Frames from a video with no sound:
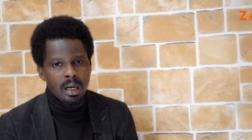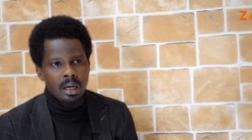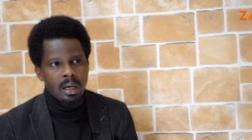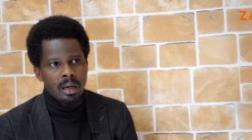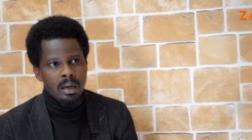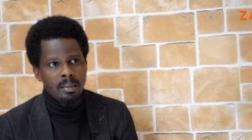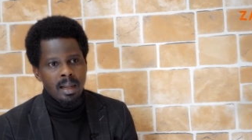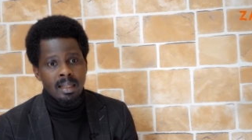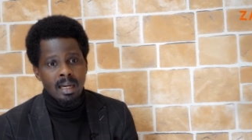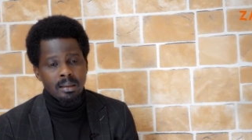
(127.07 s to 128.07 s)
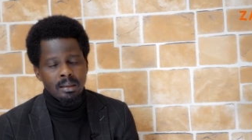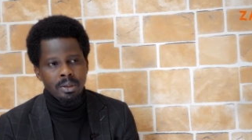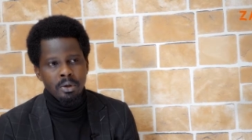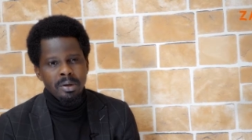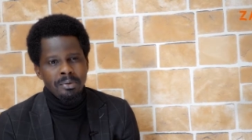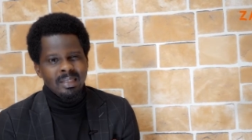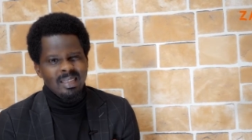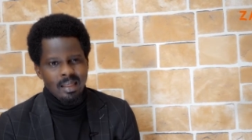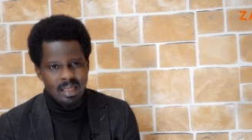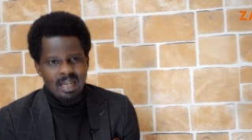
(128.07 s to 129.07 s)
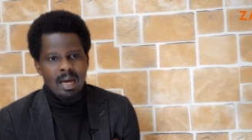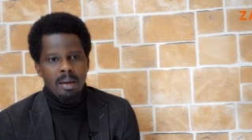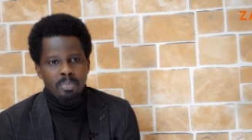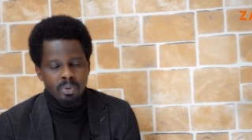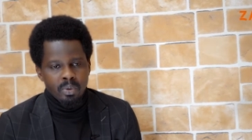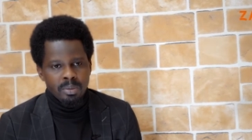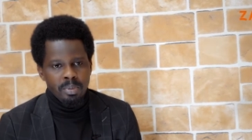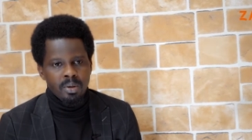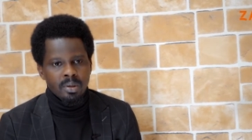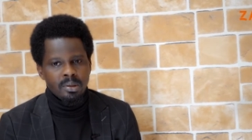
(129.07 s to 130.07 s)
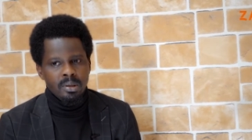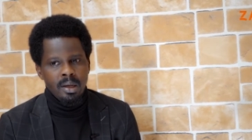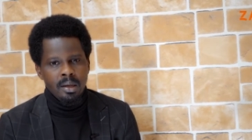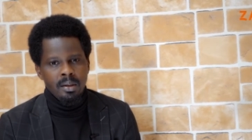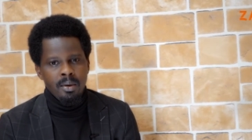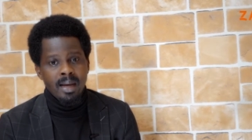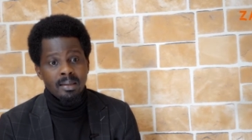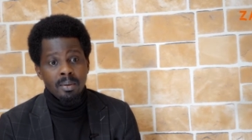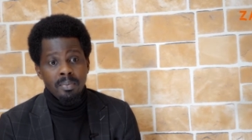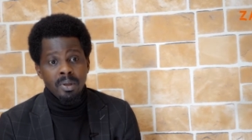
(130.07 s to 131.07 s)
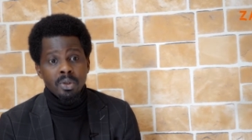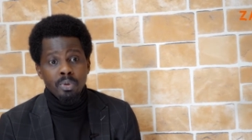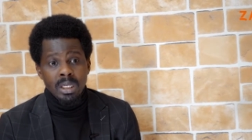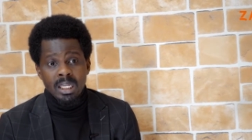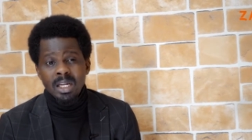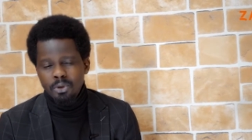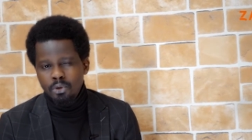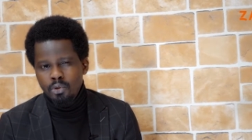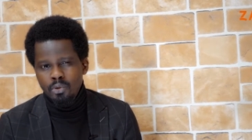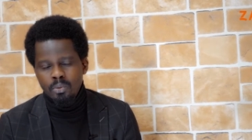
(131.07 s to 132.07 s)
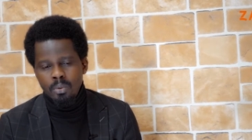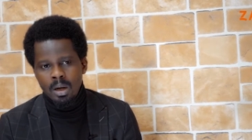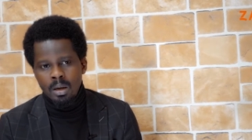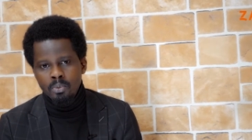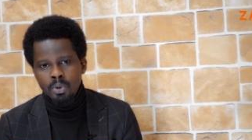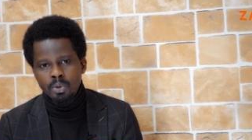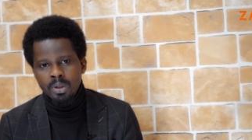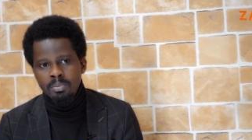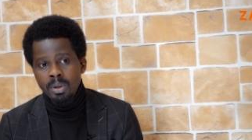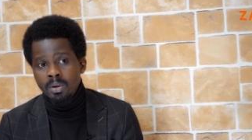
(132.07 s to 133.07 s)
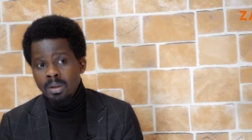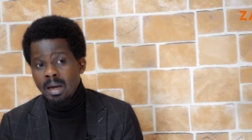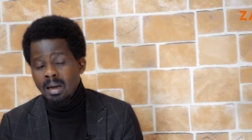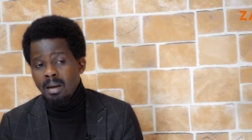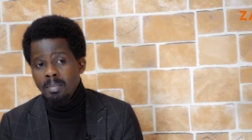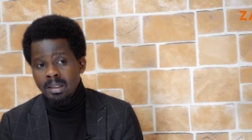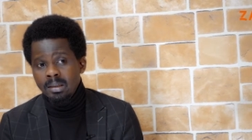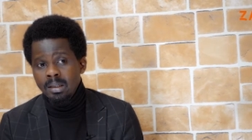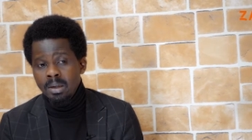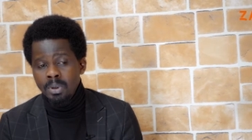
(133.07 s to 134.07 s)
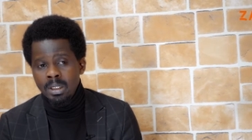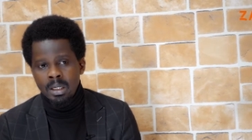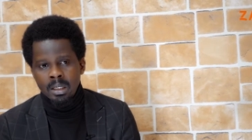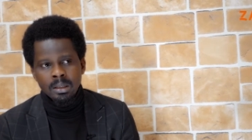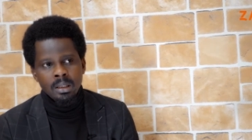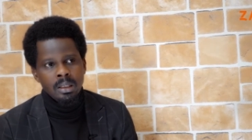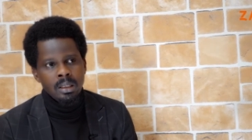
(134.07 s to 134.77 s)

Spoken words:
And that's the only reason that happened, was because there were some things we needed to do which was beyond our capacity, and we needed